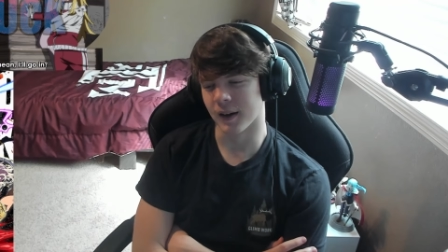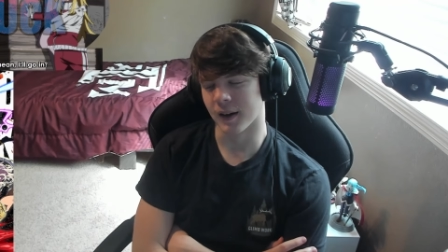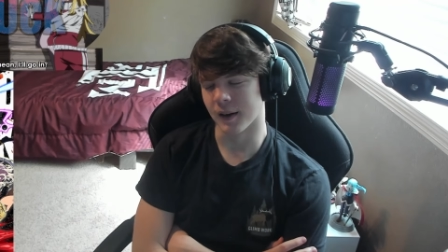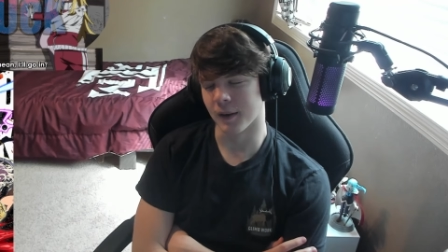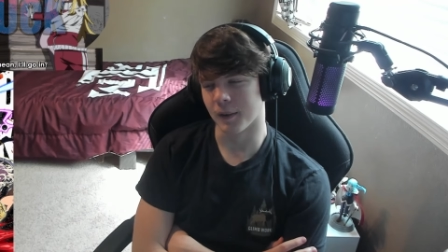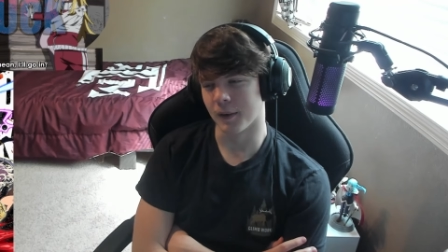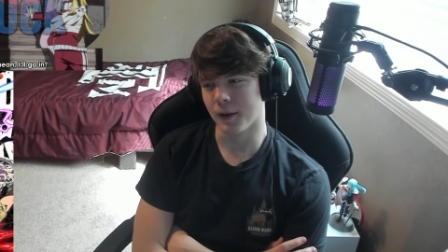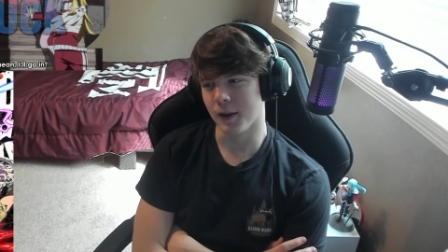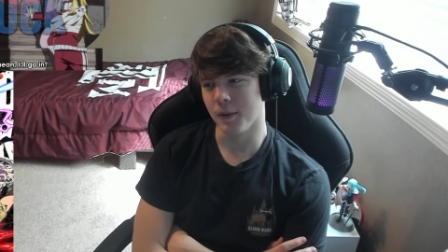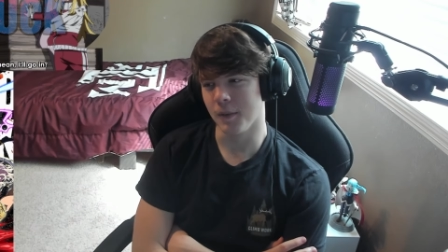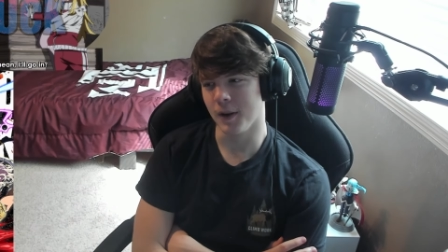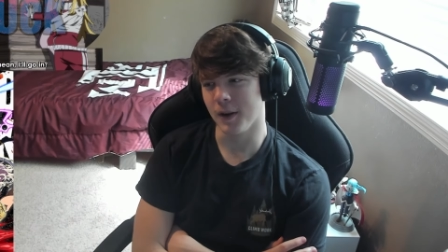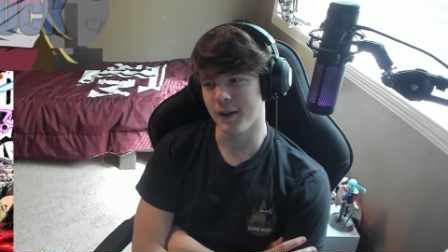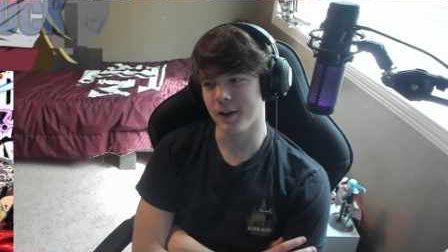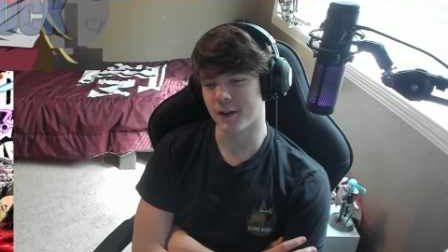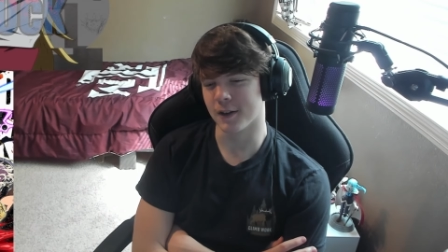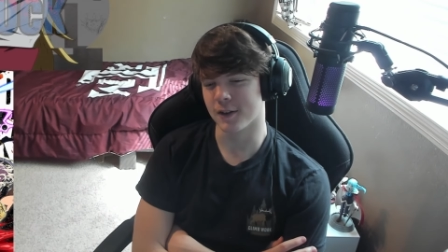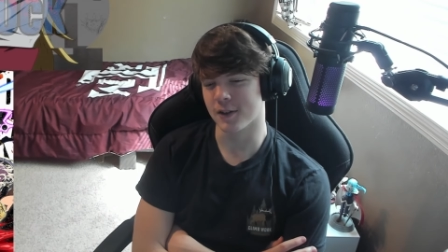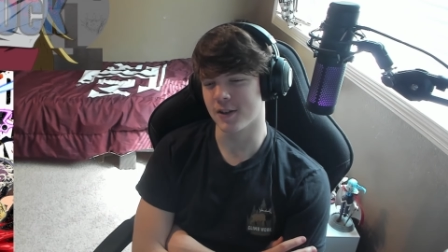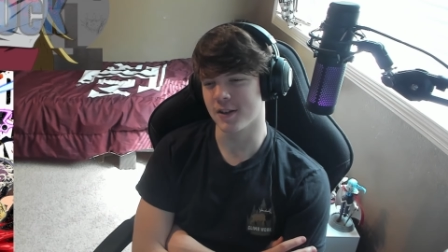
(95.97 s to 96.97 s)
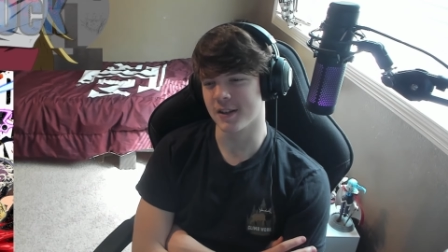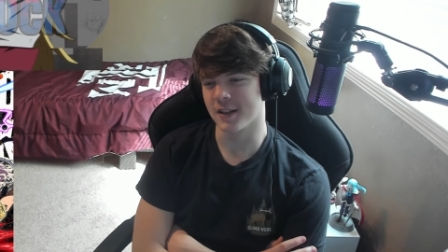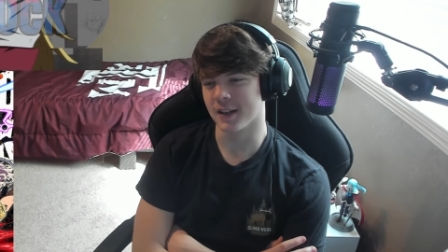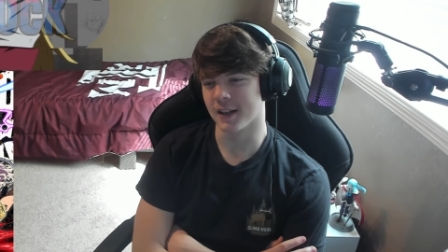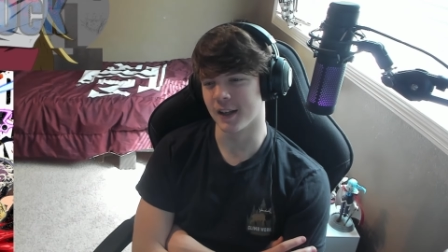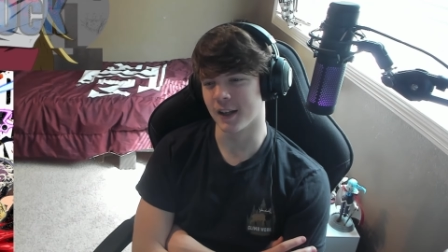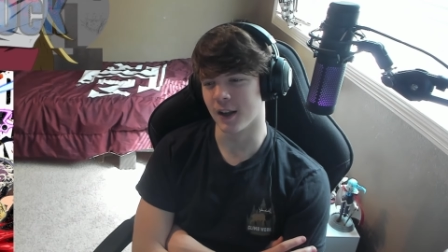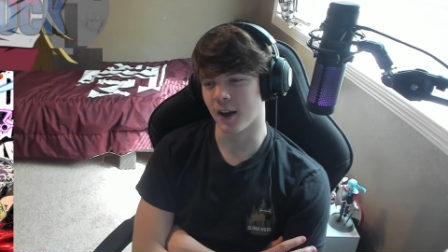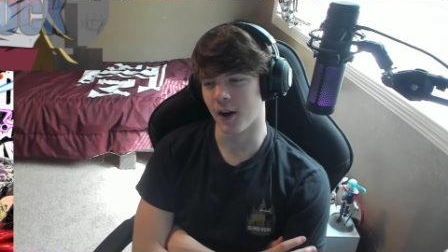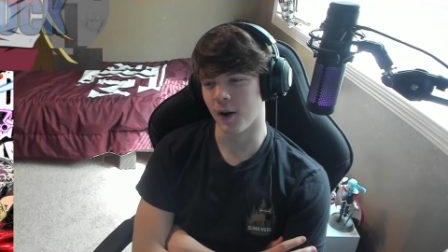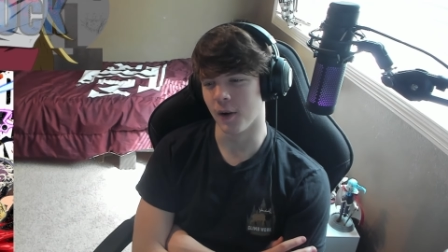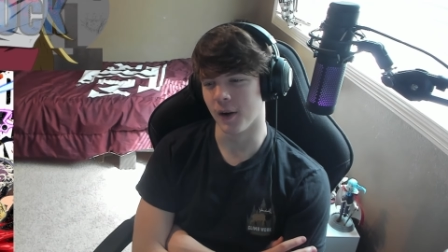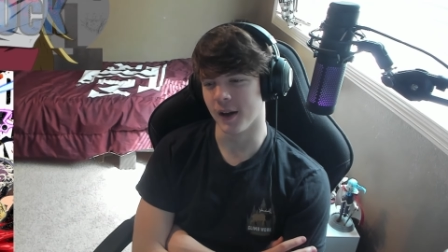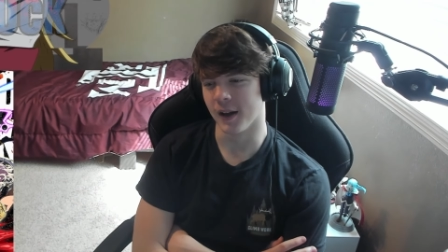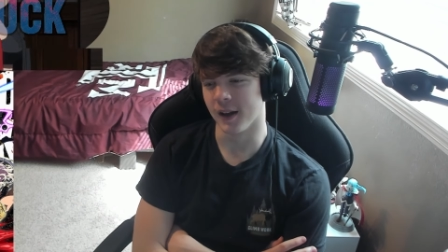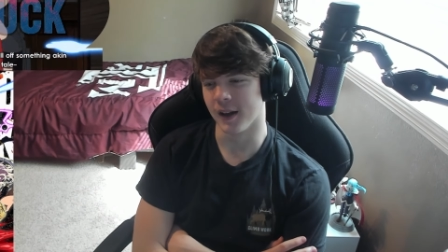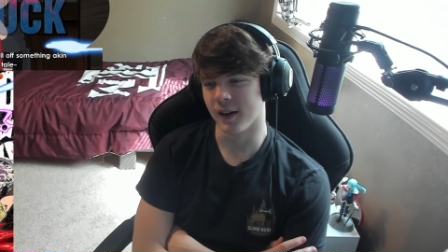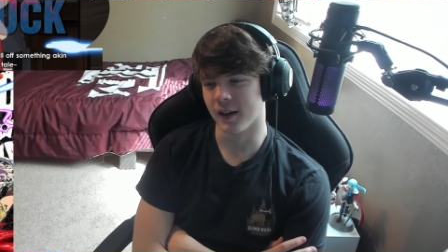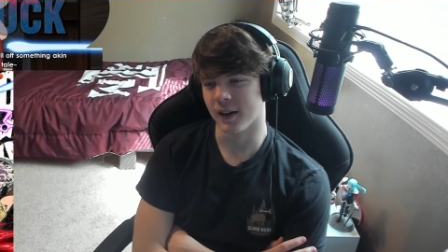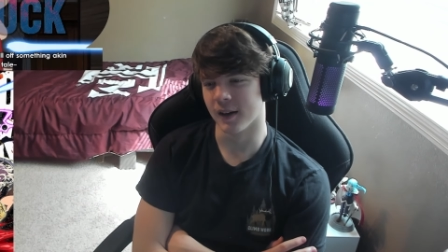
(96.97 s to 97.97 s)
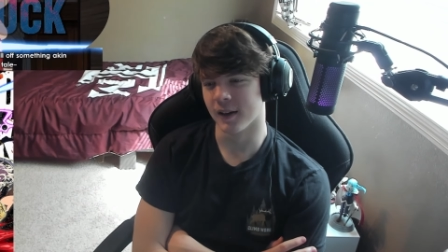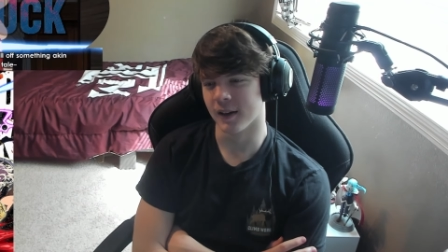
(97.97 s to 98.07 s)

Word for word: what do you mean she's gonna go in?